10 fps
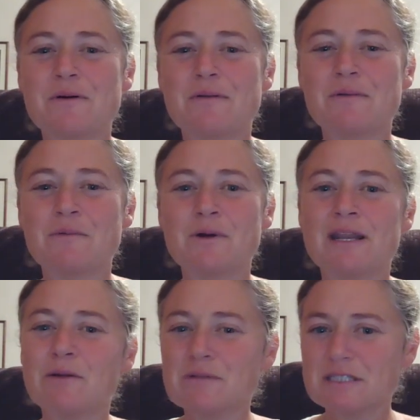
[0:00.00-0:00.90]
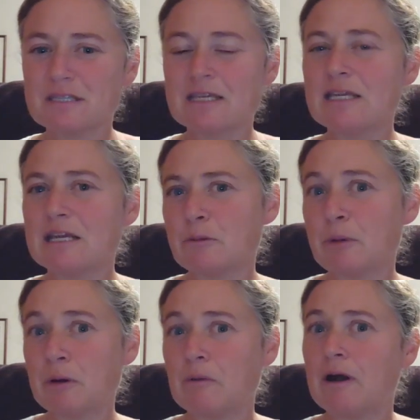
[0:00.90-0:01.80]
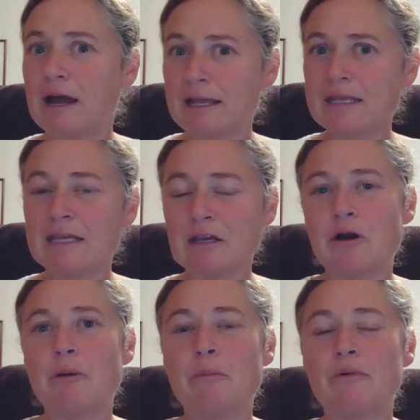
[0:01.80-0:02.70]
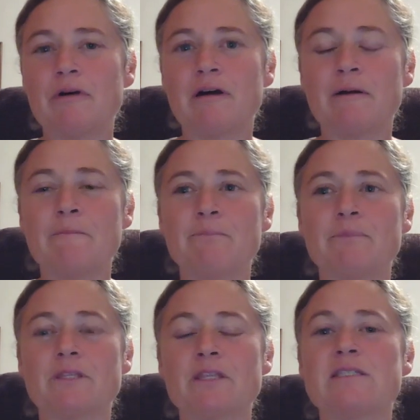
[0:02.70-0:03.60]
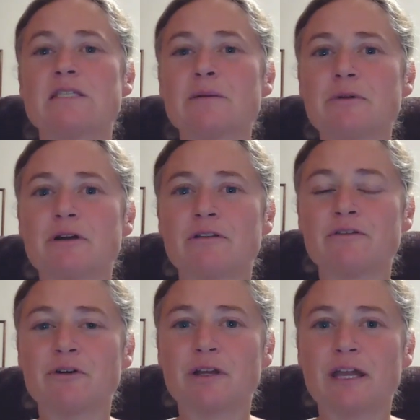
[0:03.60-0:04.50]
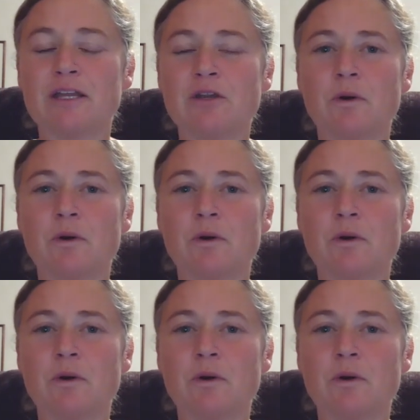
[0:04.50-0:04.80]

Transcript: when I was thinking about hiking up the summit of the volcano,